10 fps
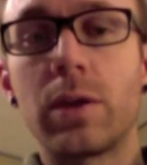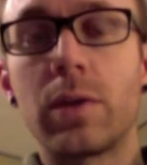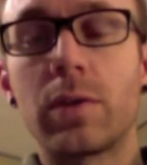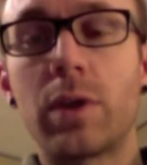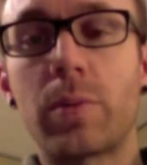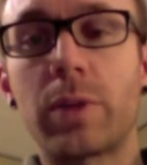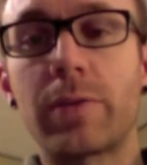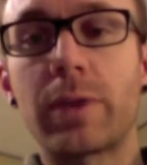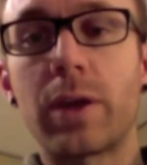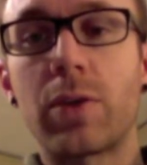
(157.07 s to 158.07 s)
the top
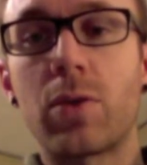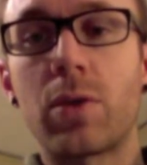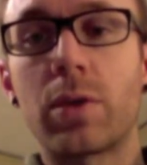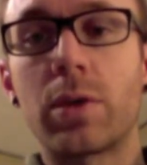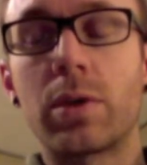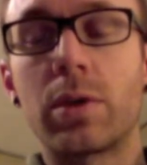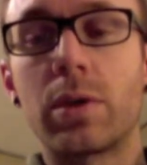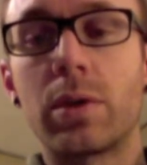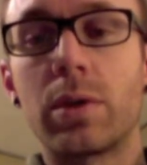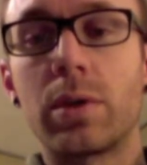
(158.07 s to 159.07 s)
left-hand corner
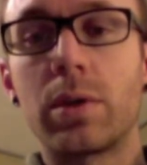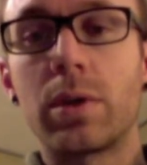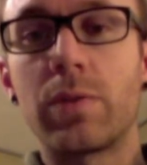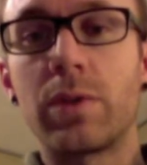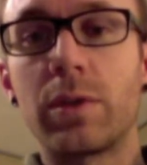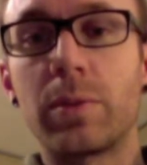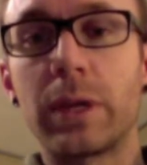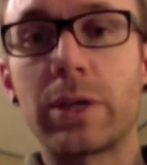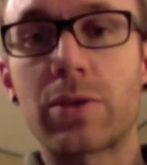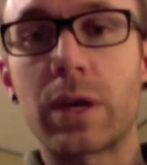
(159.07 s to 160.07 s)
of the display
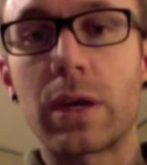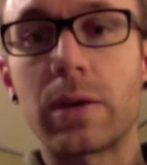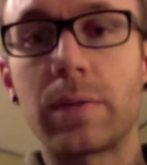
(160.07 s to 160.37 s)
screen.